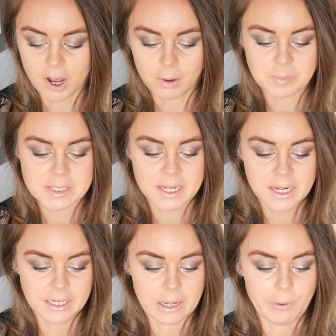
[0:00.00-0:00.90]
Ups.
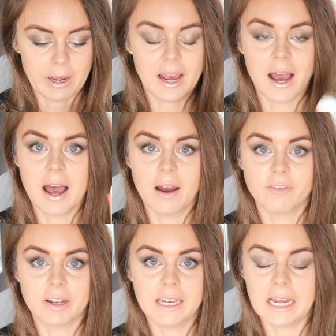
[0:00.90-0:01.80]
Now I
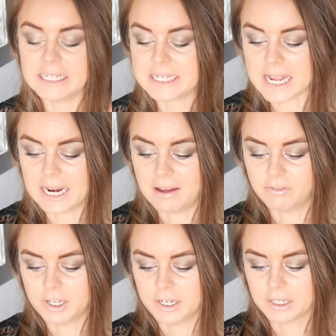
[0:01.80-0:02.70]
have Light
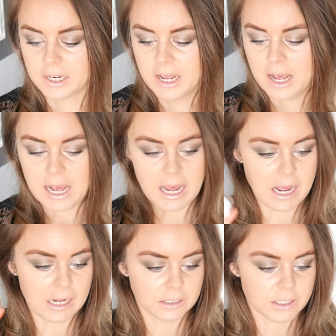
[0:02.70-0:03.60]
11
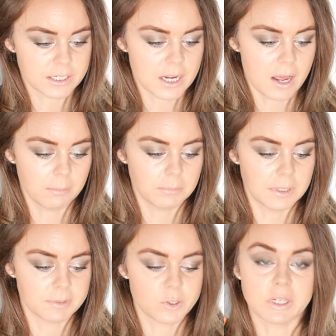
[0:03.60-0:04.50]
and
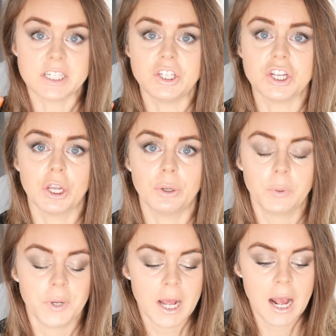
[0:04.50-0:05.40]
number 22.
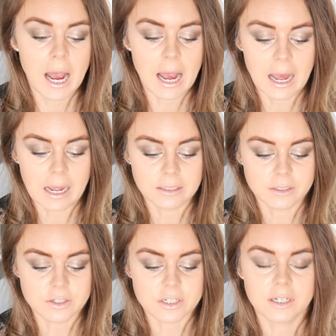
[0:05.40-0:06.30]

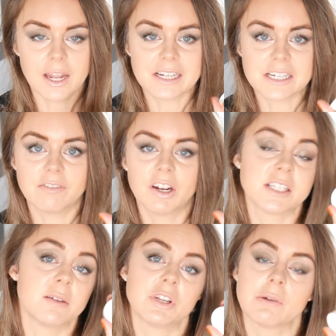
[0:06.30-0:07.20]
And Light 11 I
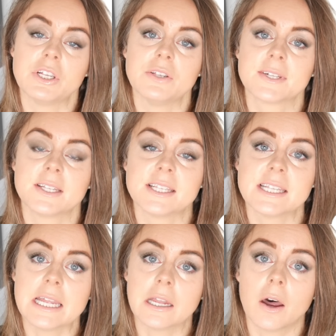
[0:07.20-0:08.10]
sometimes use
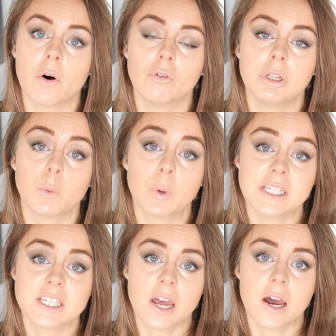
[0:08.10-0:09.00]
concealer or in the
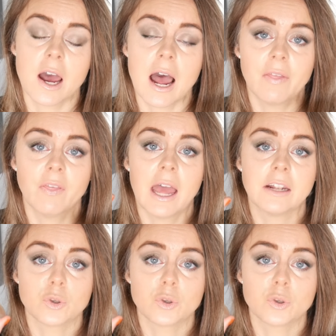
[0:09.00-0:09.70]
winter, and then